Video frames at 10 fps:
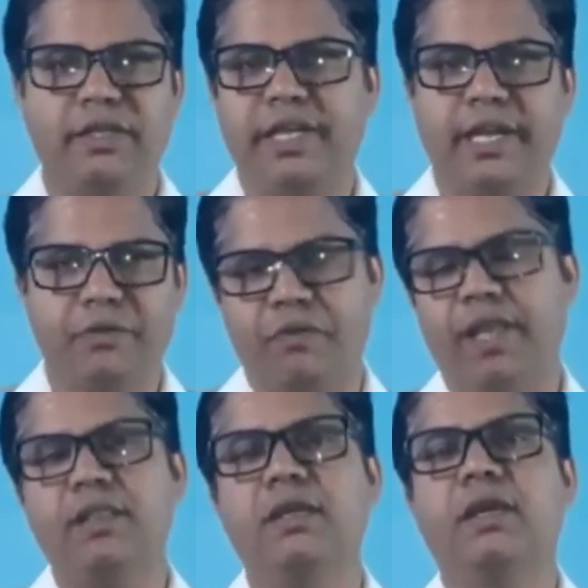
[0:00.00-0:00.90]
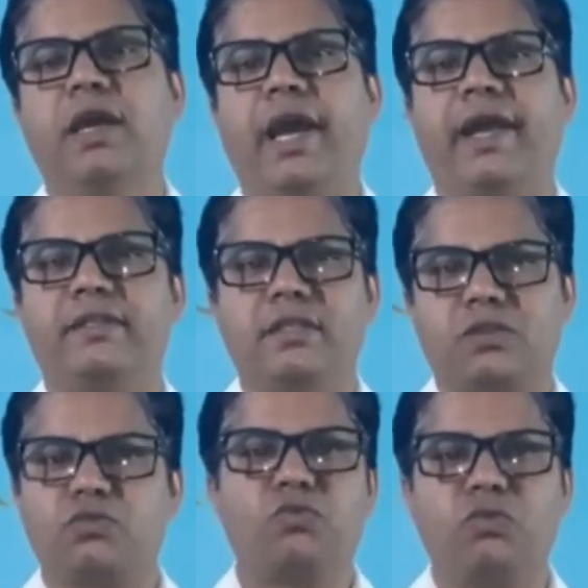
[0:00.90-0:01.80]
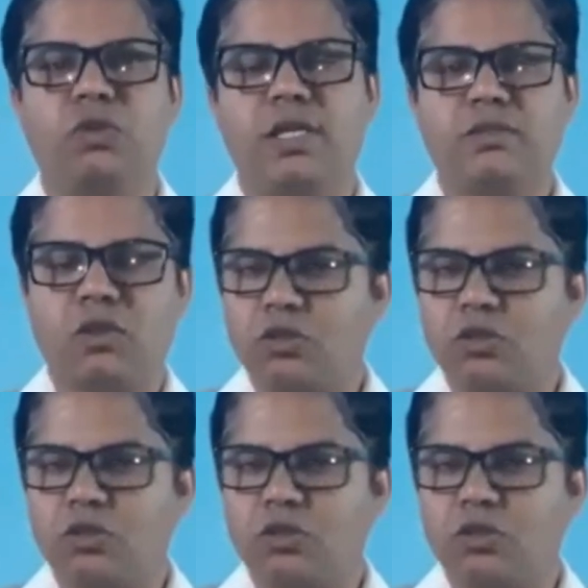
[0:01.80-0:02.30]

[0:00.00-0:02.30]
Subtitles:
did it well, and students